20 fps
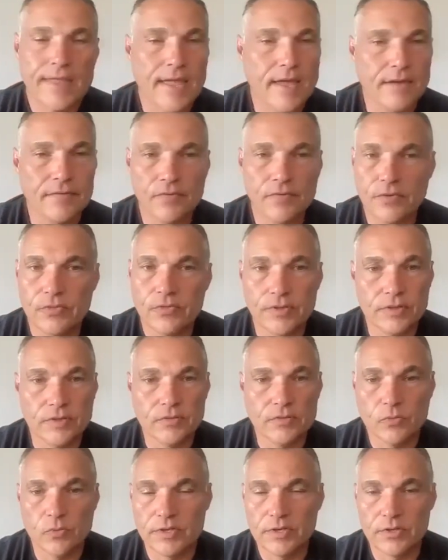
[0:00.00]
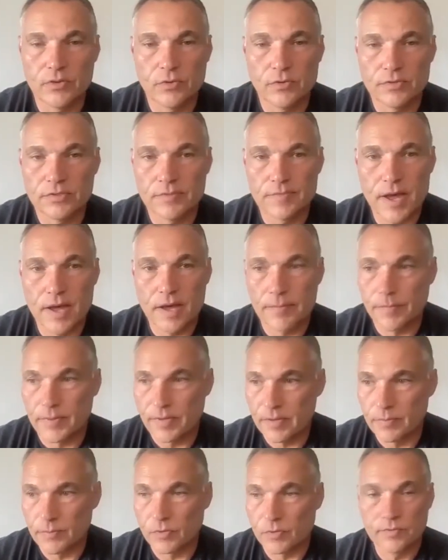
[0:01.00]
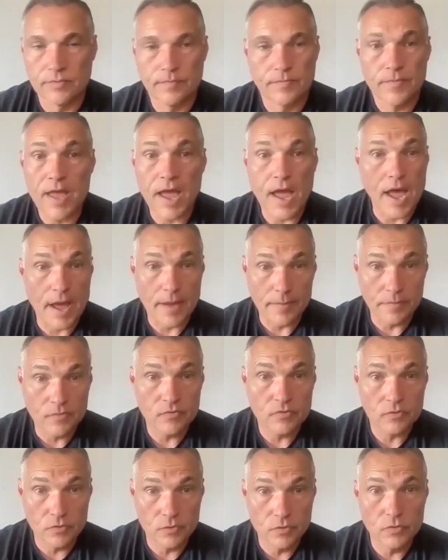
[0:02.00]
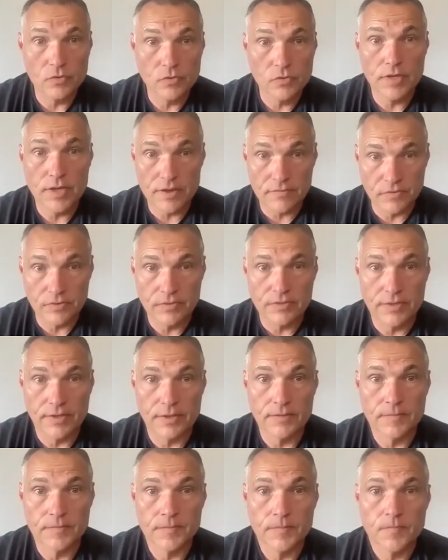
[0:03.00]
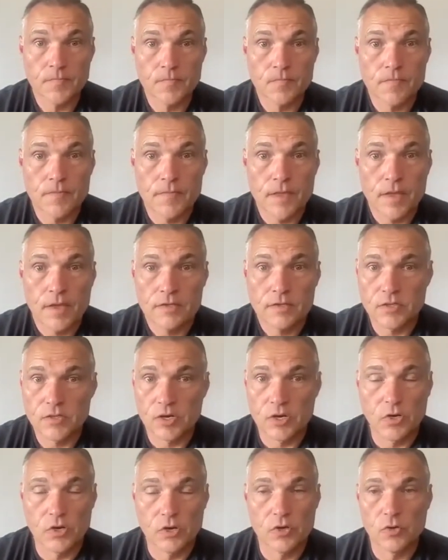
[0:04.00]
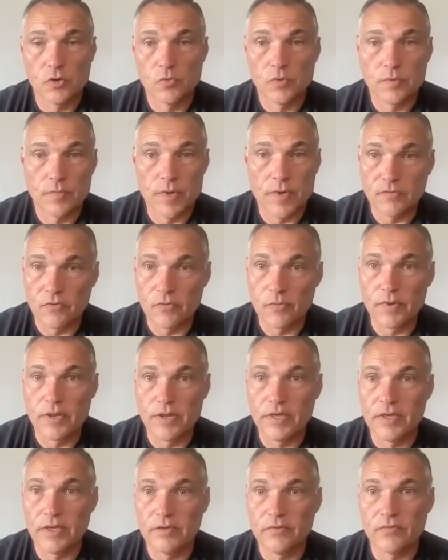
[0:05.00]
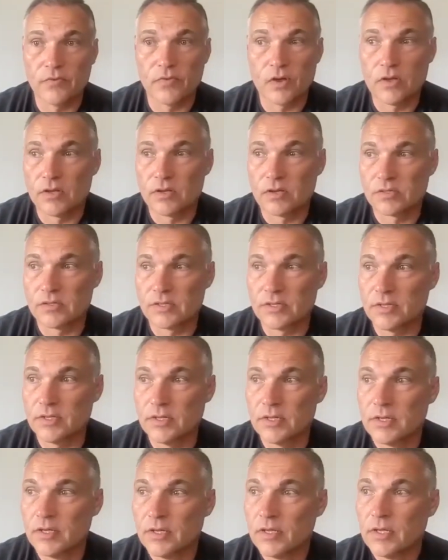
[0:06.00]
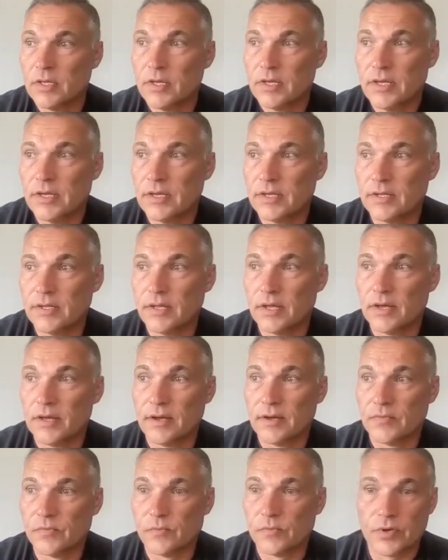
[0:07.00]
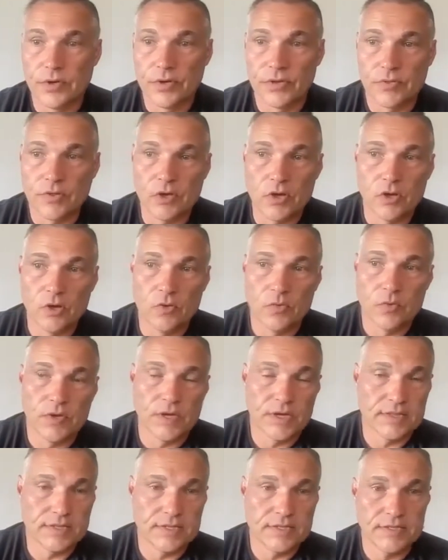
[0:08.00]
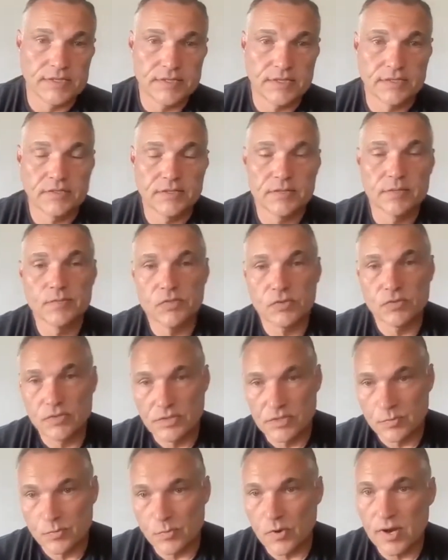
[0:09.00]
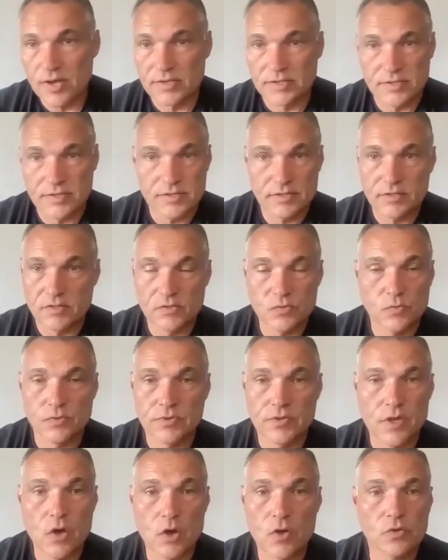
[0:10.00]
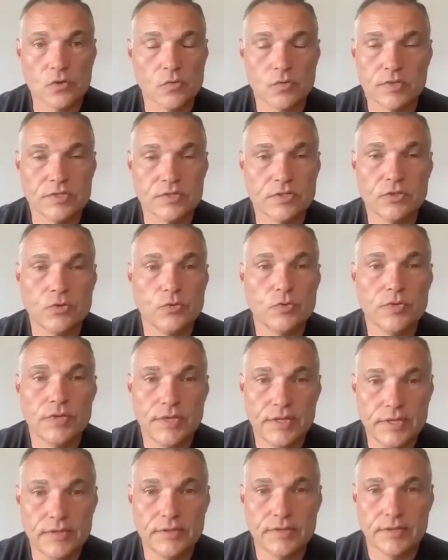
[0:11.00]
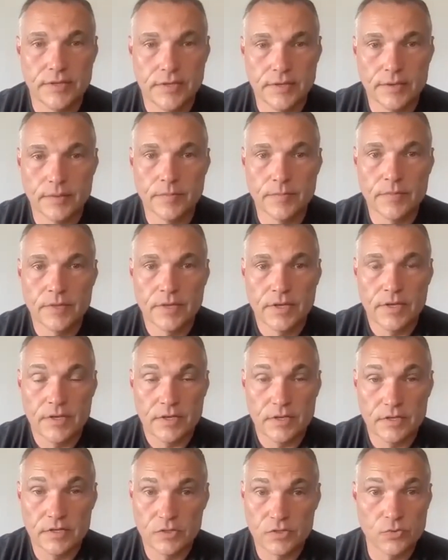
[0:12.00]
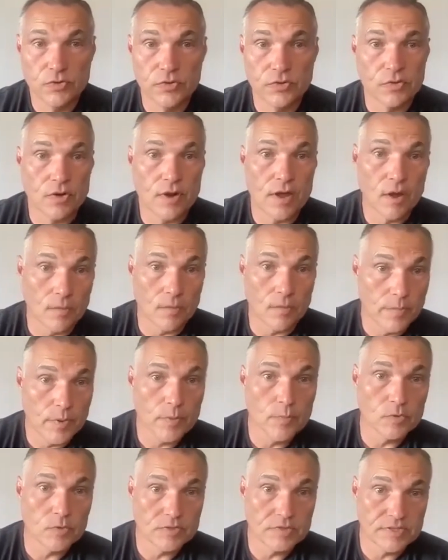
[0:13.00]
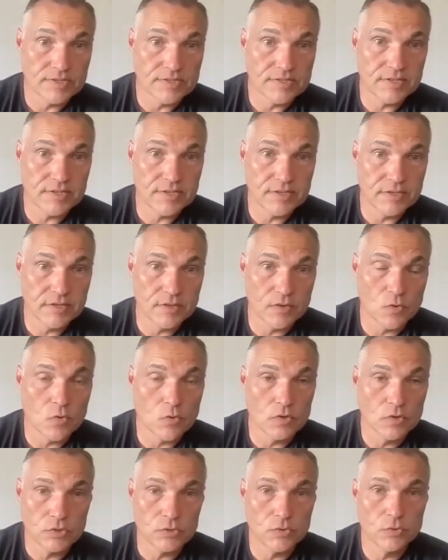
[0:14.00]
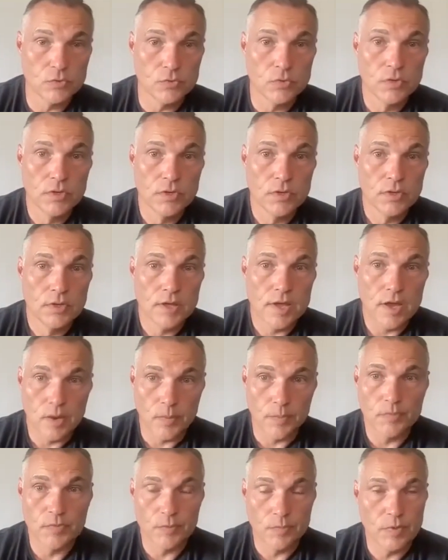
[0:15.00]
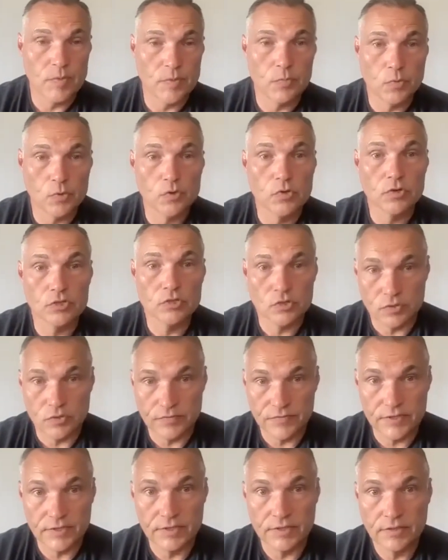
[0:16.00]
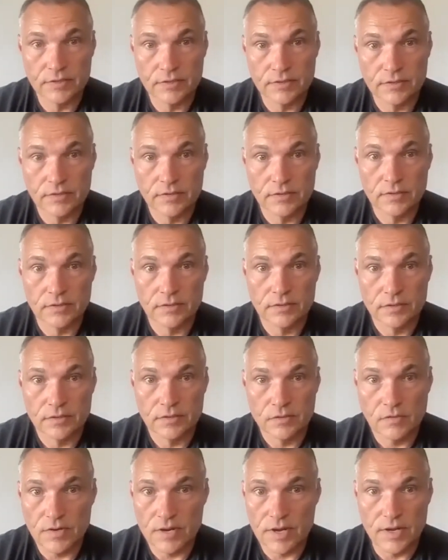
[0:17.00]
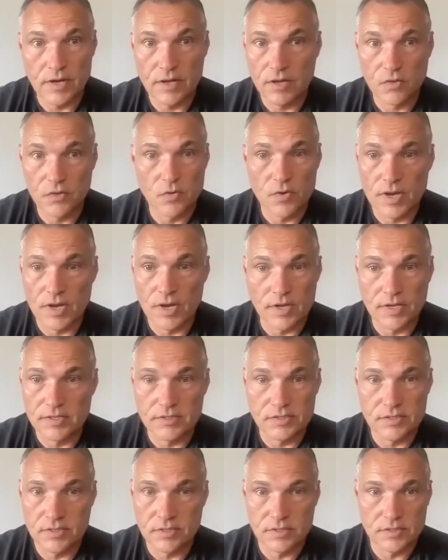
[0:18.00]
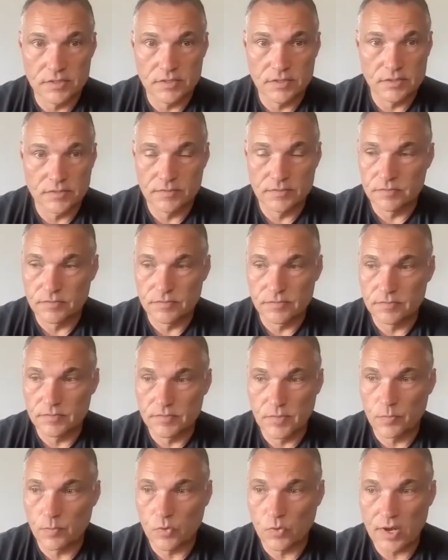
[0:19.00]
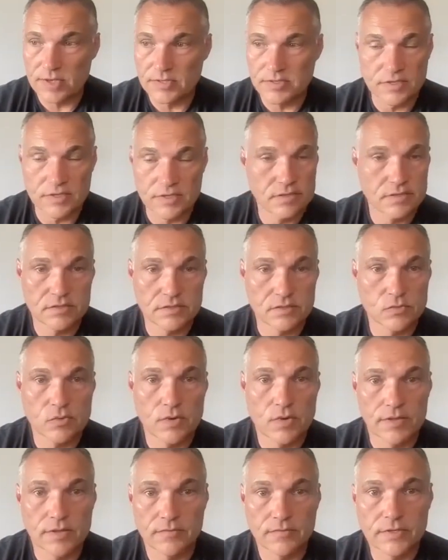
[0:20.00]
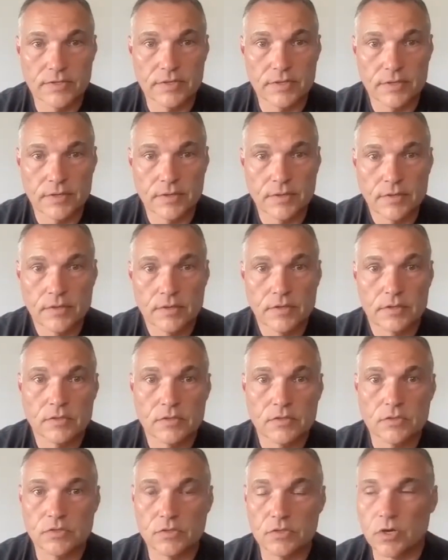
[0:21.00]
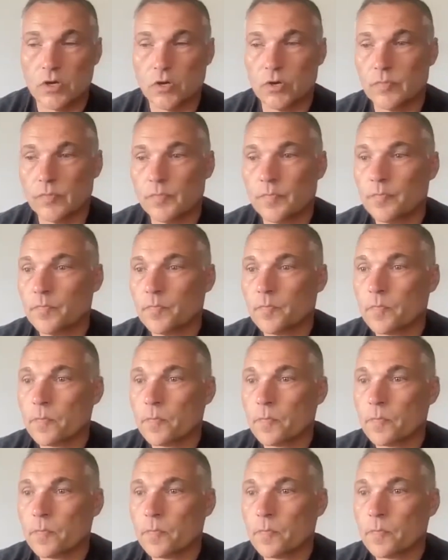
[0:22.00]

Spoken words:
Everything that we do is about people. Absolutely everything. So when everybody falls in love with, we got these systems or these processes, well, the only reason you need them is to either help people succeed or to help the people you're serving, right? Otherwise, the process is irrelevant. So